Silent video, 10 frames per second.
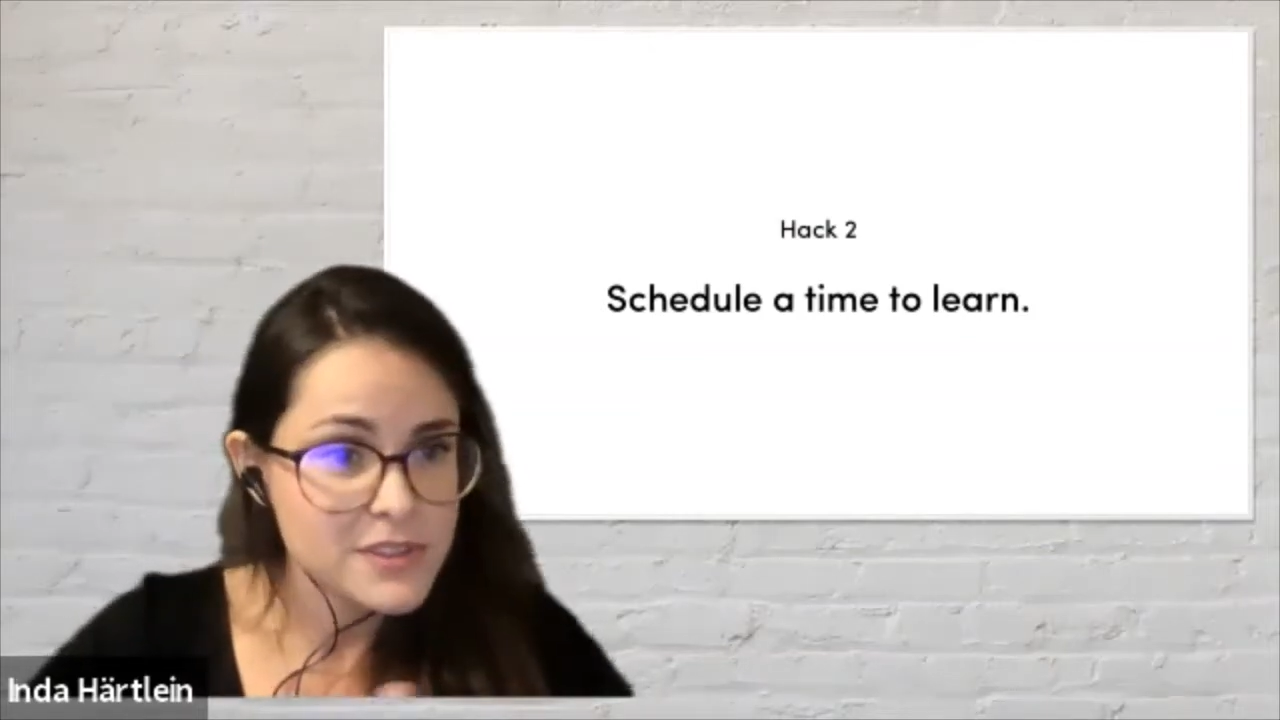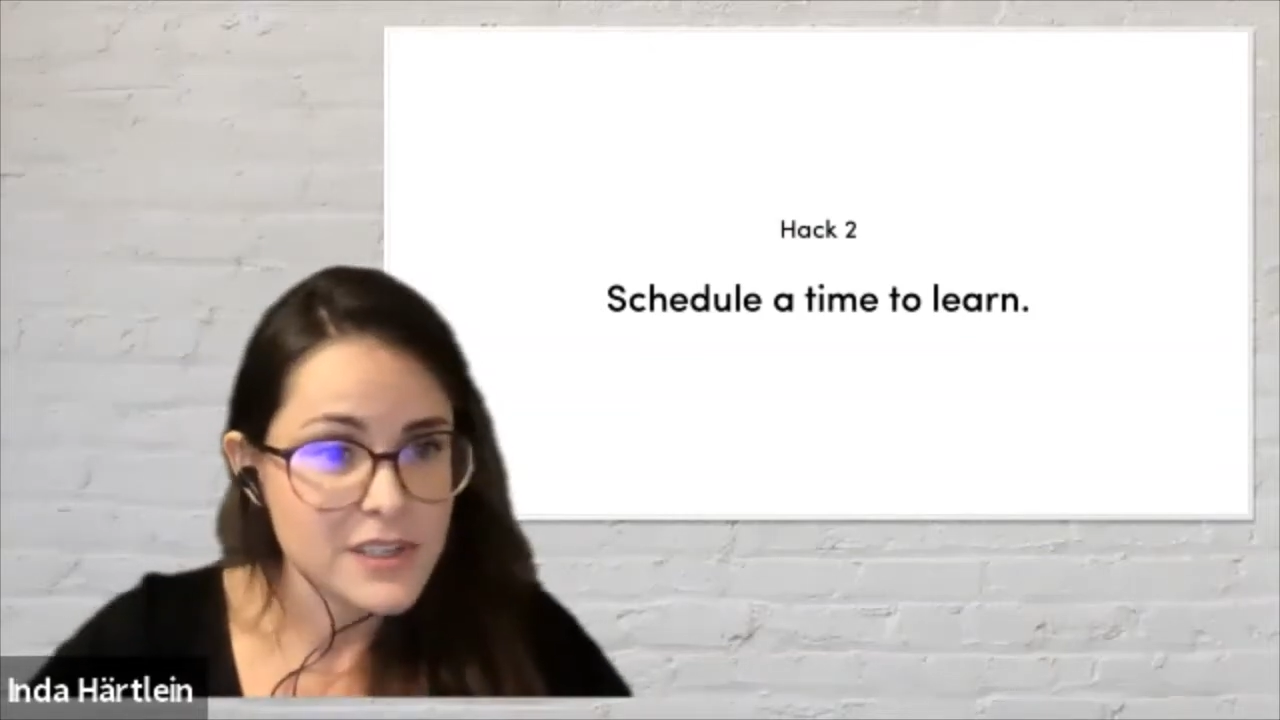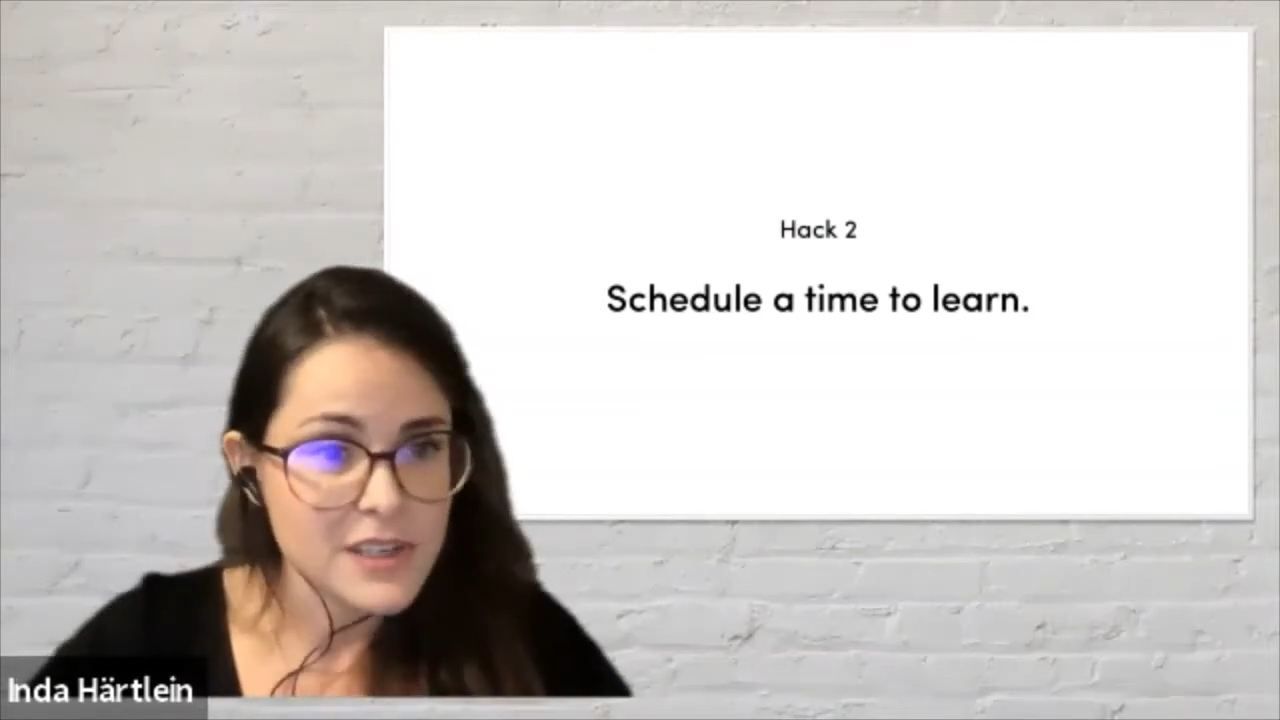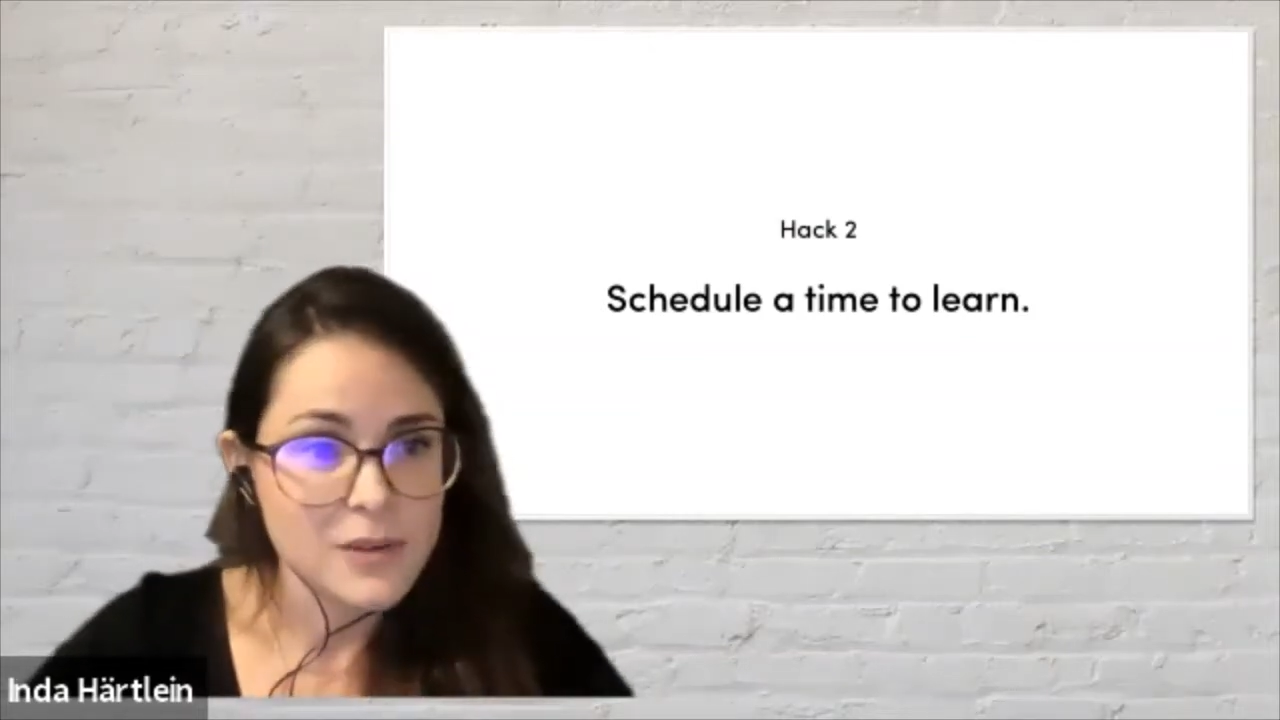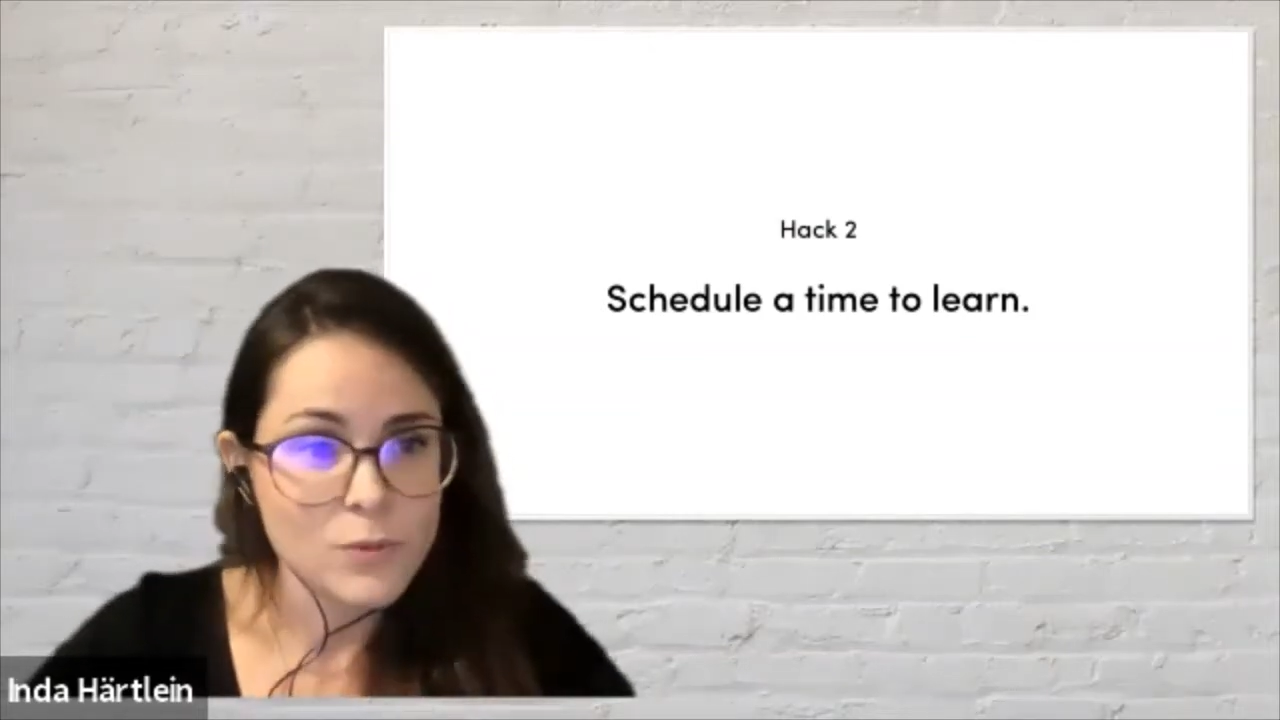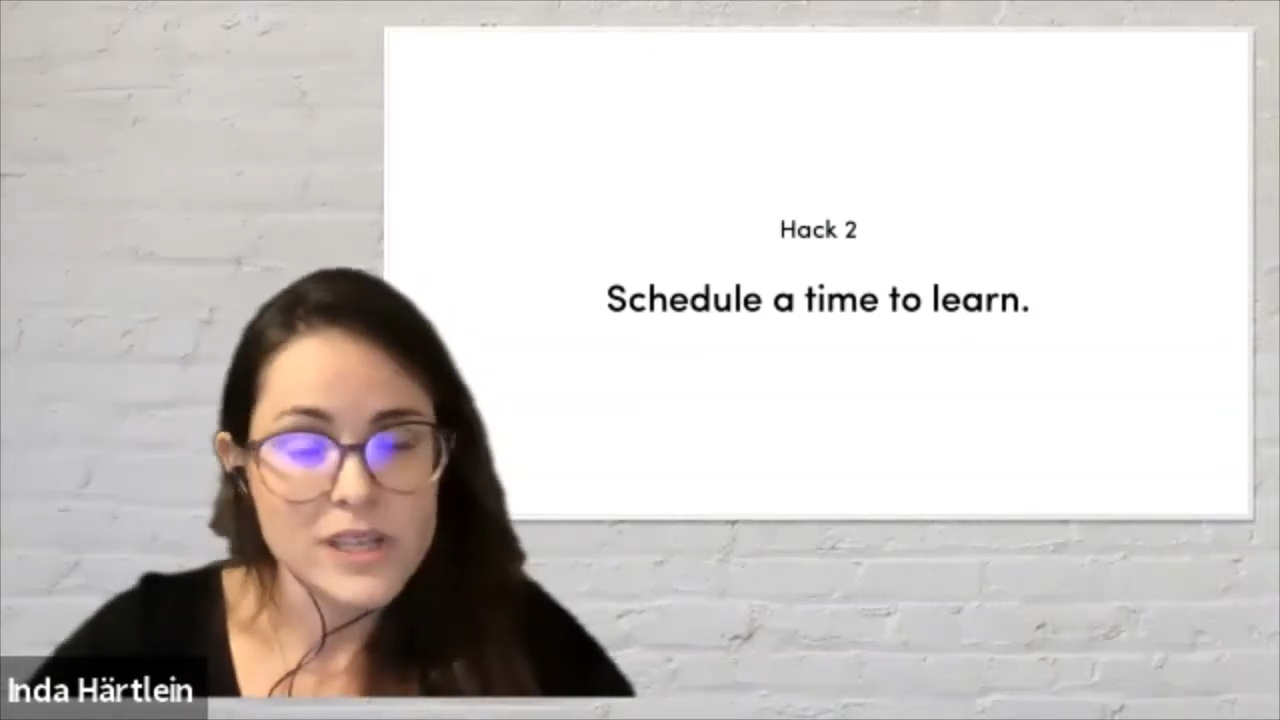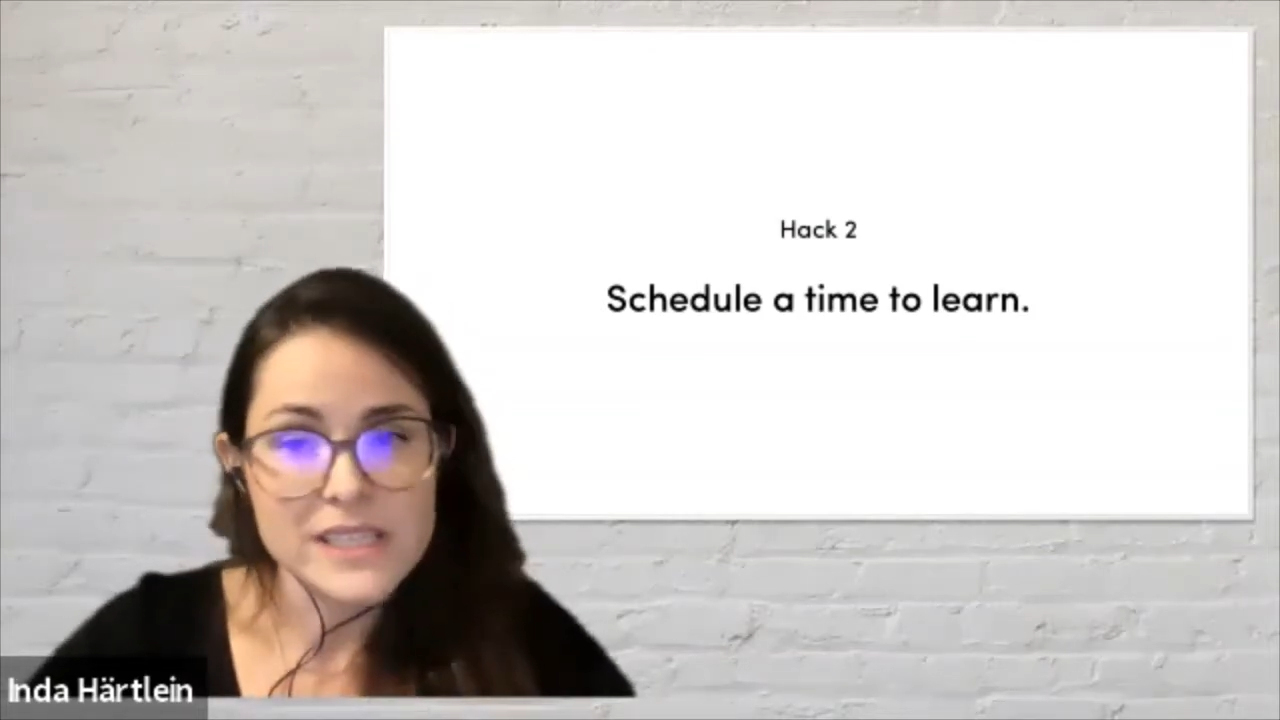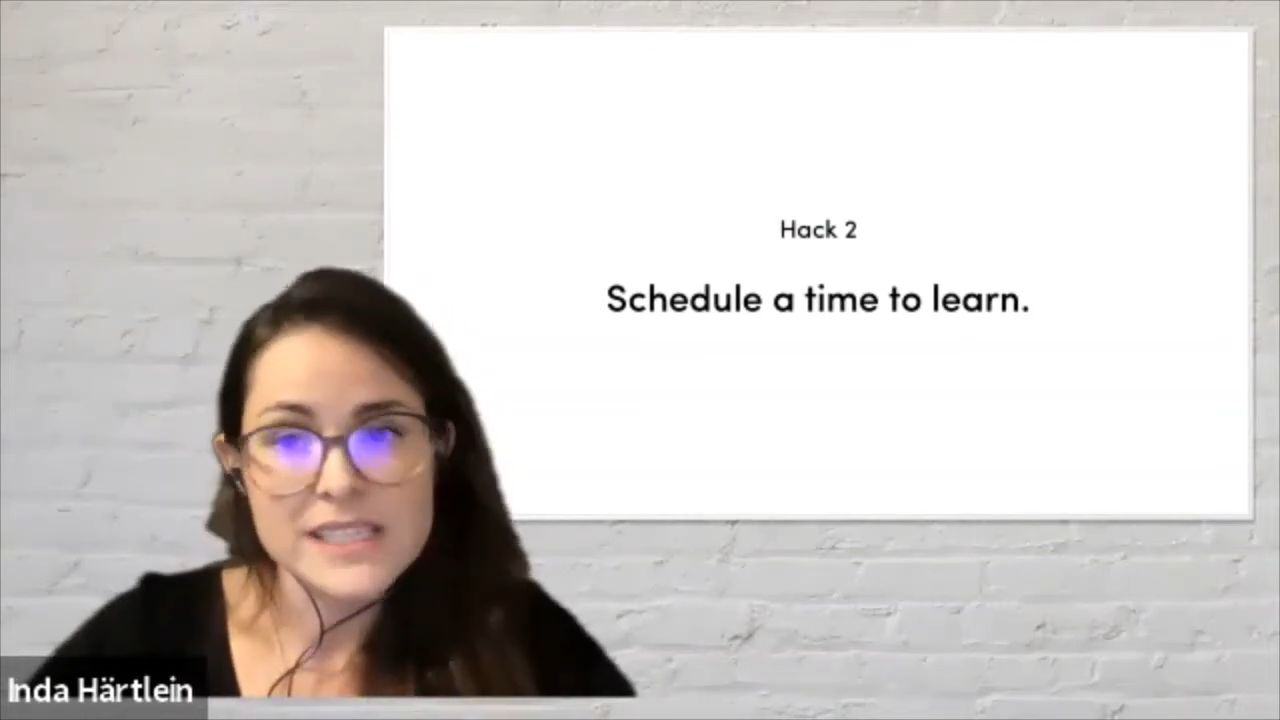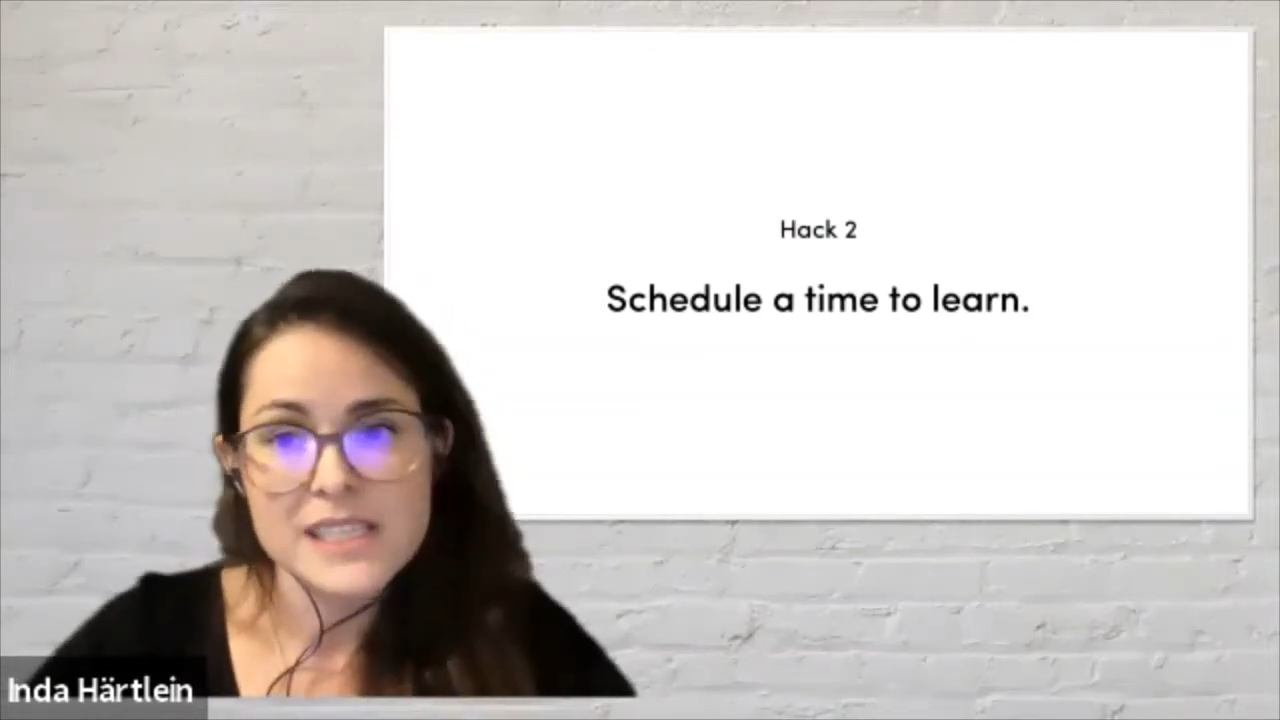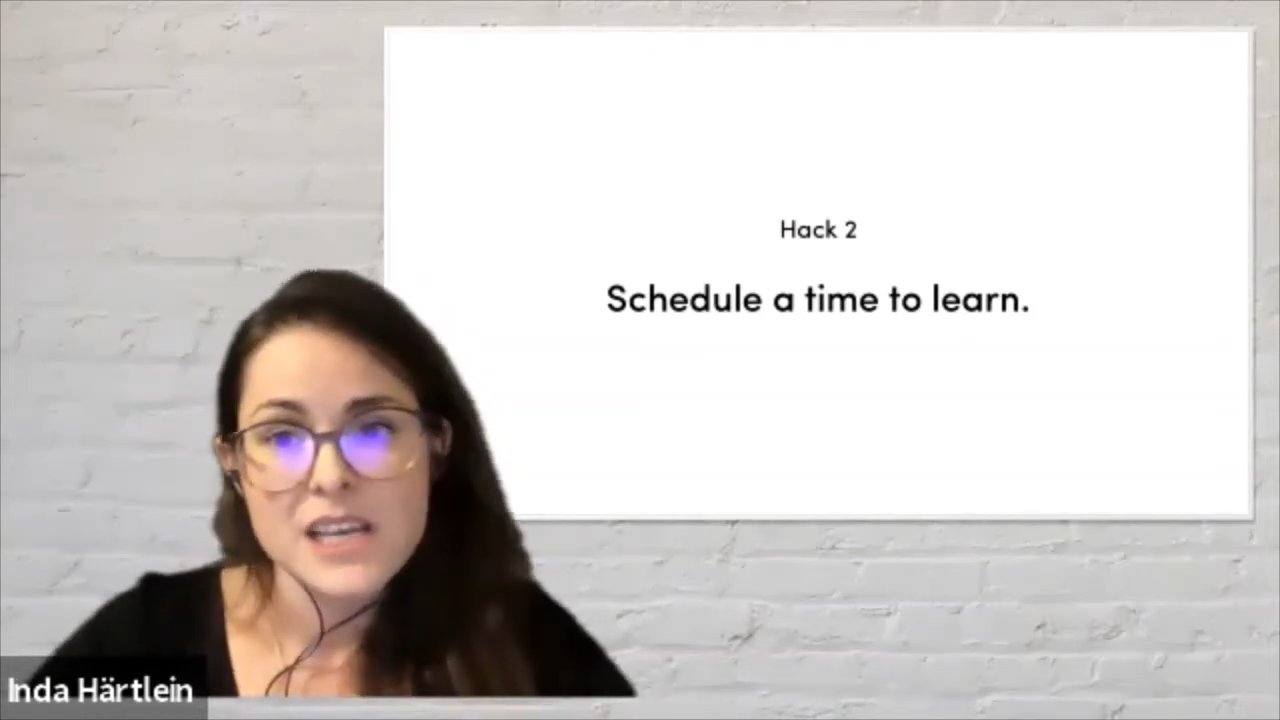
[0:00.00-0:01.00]
uh,
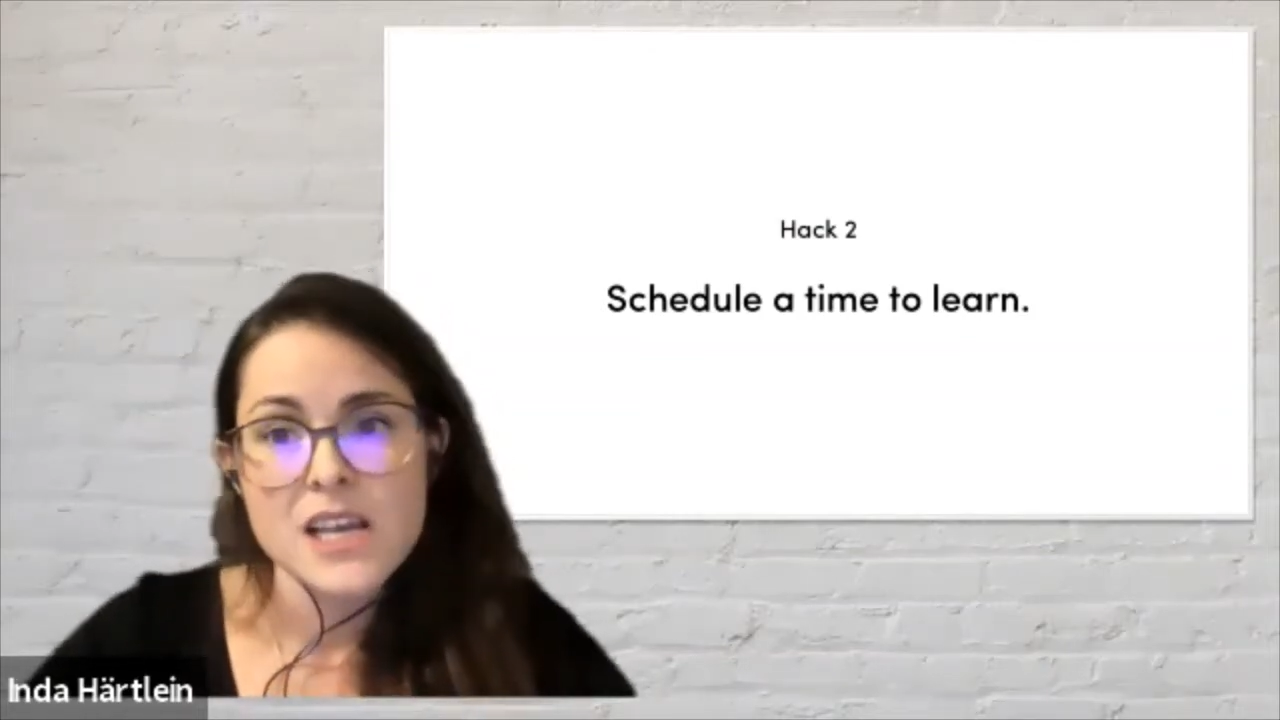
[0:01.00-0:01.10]
ones